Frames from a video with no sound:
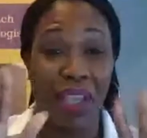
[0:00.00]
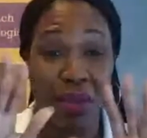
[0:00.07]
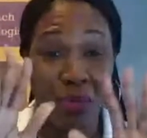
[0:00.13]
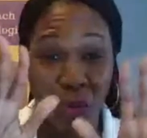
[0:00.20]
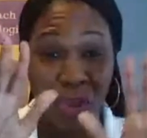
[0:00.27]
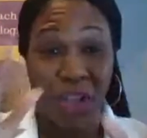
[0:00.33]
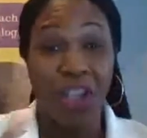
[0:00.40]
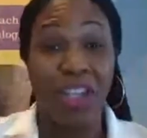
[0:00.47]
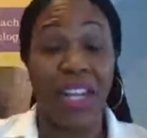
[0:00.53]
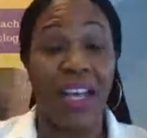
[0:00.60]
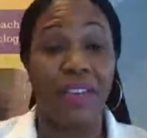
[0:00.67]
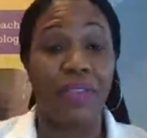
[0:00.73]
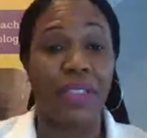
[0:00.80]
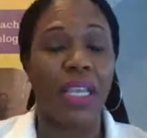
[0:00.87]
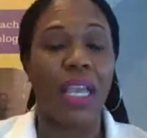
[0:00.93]
with her
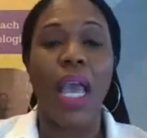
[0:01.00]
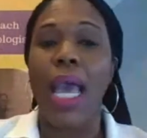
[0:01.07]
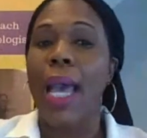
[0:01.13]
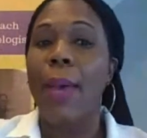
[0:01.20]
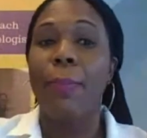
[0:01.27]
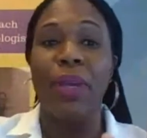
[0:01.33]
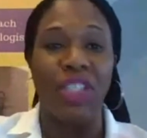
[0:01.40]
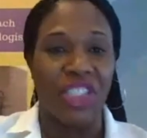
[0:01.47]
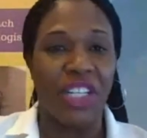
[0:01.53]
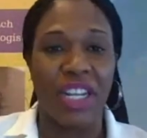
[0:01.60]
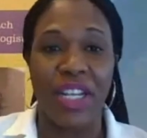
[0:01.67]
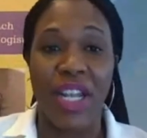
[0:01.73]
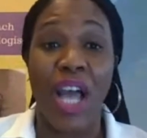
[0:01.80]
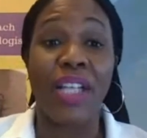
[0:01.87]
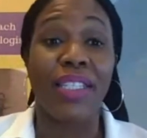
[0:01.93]
gloves, but she did
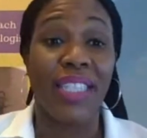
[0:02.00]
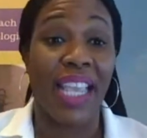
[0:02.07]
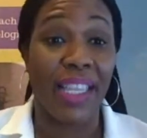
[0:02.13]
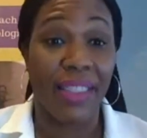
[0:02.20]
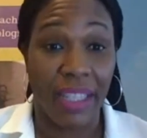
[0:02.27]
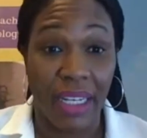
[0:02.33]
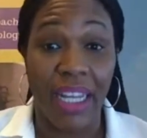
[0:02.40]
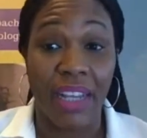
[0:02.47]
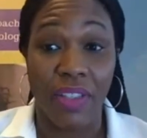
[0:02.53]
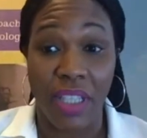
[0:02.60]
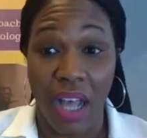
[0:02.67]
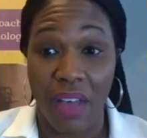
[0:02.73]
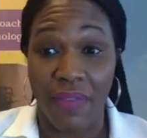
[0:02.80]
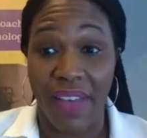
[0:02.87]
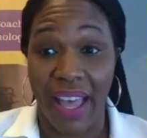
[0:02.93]
not take the gloves
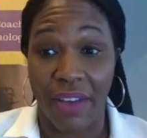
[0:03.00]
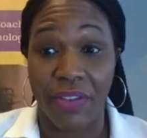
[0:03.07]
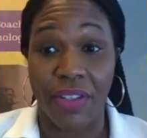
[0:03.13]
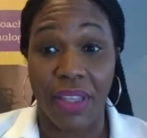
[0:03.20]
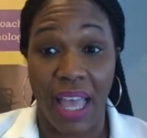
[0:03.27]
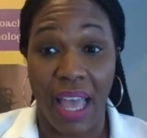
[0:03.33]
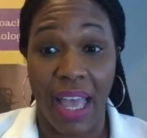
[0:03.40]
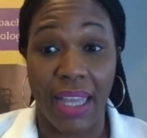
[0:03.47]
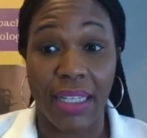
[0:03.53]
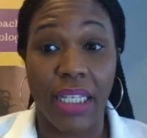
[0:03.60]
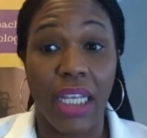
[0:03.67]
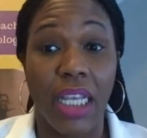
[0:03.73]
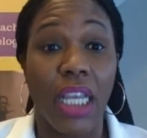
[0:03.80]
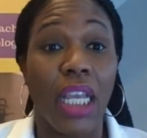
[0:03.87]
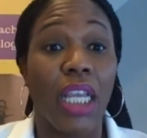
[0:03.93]
off after that.
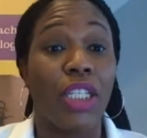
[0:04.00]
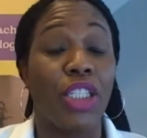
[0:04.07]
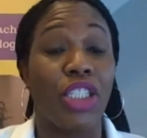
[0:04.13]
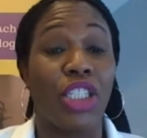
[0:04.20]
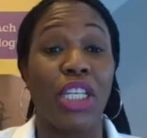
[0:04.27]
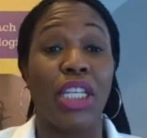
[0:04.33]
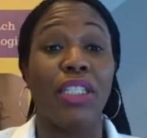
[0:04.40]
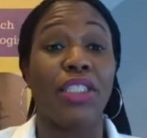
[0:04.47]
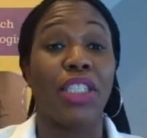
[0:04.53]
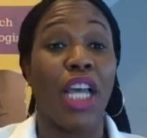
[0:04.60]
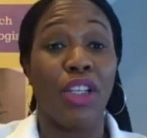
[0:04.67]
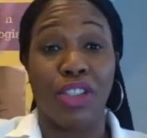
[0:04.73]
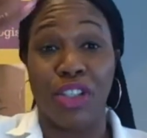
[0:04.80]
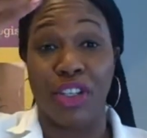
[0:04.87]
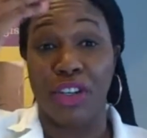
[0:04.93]
She touched
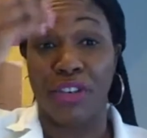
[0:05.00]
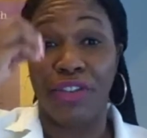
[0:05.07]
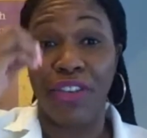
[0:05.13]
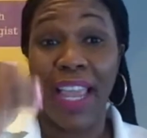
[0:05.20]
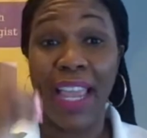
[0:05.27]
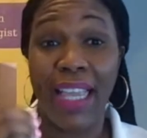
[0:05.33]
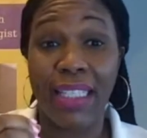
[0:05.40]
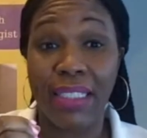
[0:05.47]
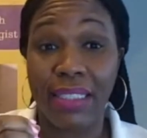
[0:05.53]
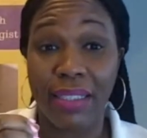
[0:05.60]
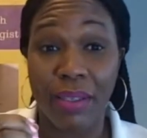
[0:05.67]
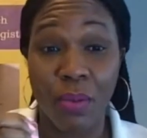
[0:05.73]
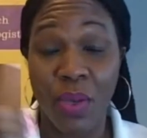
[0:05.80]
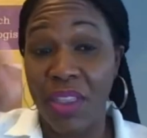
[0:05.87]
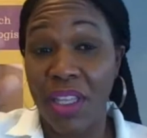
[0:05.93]
her face with
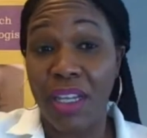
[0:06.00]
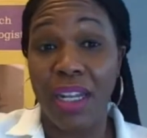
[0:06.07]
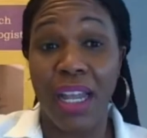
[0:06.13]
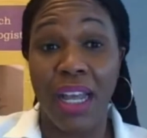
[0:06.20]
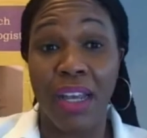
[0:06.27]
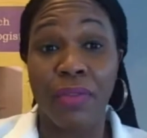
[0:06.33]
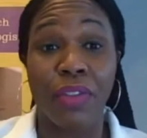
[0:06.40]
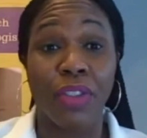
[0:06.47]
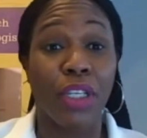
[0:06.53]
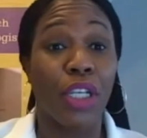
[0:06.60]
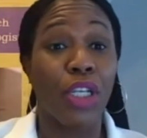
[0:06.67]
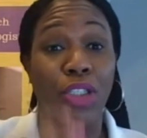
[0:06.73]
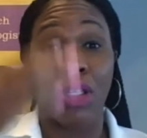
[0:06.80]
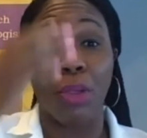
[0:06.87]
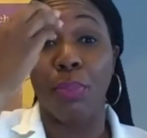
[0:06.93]
the gloves.
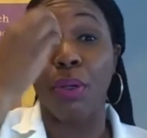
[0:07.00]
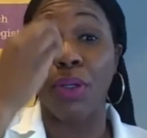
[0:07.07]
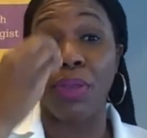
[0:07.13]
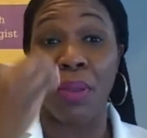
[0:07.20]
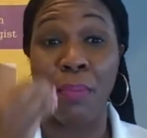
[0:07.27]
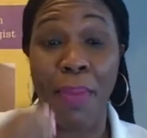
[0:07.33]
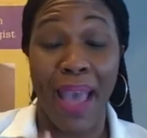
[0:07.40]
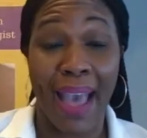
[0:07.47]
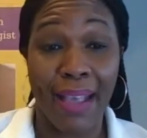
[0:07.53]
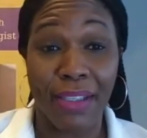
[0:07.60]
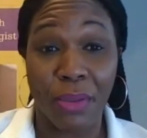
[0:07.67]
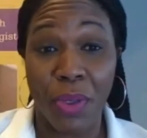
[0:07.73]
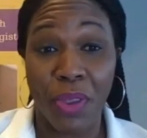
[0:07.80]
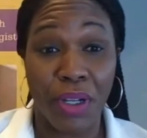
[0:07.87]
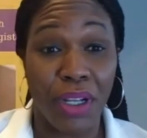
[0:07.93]
She pulled the mask with her
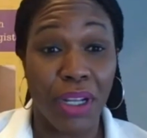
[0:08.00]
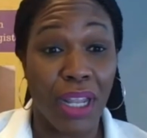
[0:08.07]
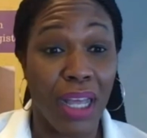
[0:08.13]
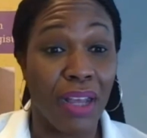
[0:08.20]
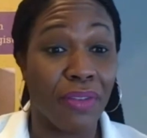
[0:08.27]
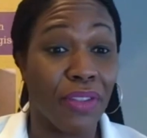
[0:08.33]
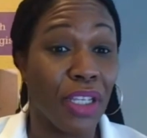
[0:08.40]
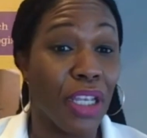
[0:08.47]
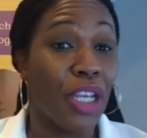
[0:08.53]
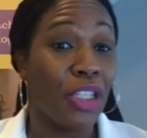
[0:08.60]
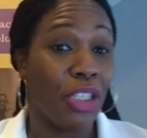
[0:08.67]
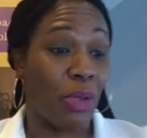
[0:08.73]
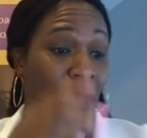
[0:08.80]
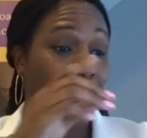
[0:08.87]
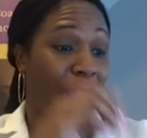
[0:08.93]
gloves. She was
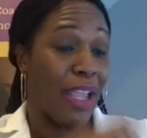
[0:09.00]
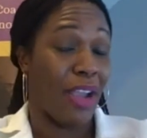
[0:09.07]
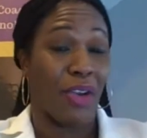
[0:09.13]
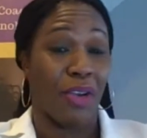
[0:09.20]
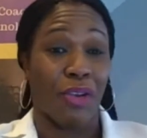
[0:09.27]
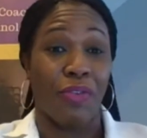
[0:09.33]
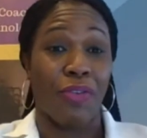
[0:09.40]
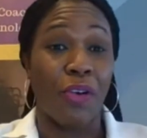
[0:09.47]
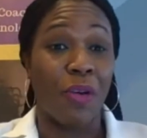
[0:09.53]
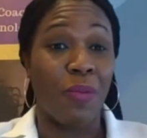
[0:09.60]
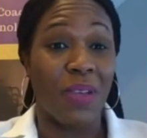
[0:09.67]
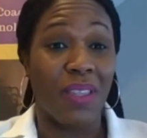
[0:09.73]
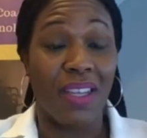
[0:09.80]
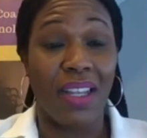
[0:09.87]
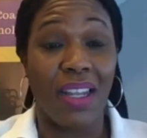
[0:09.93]
playing on her phone with the
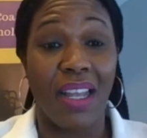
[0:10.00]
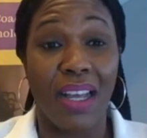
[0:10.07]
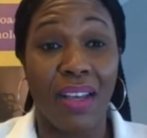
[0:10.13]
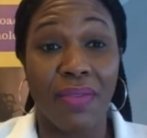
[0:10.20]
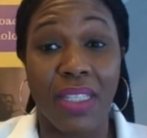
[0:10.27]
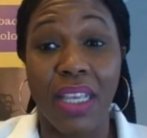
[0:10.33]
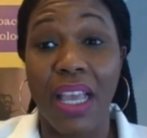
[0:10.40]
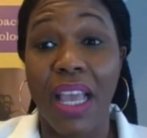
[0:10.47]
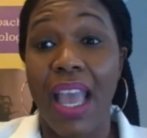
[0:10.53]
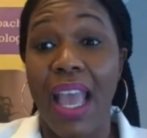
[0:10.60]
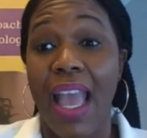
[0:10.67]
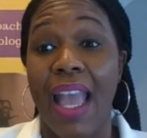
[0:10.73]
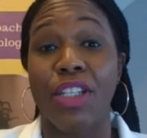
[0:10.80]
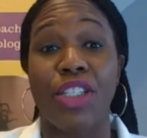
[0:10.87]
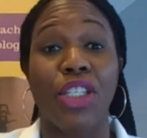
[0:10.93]
gloves, and
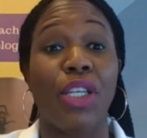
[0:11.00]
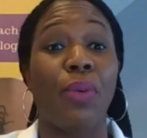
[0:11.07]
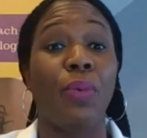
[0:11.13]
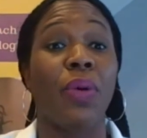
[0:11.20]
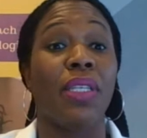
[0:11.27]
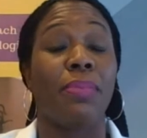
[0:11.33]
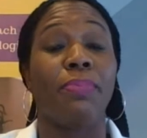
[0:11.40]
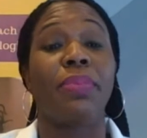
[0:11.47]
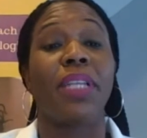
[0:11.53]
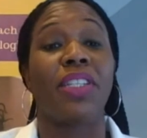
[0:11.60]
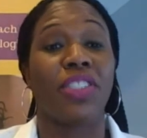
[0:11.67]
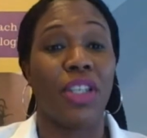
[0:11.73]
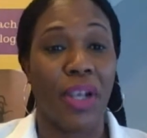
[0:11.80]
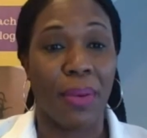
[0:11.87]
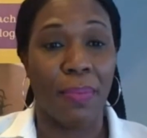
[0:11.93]
she was
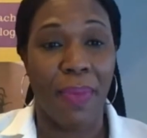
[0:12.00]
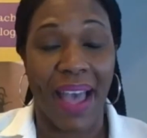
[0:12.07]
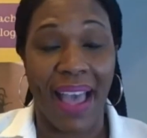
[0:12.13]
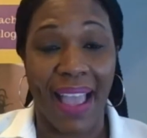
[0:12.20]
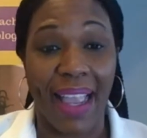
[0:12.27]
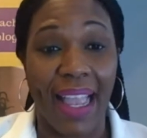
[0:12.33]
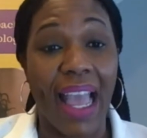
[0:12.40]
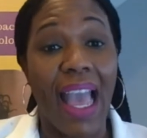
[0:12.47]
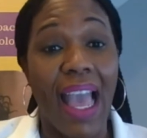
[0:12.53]
touching her bag.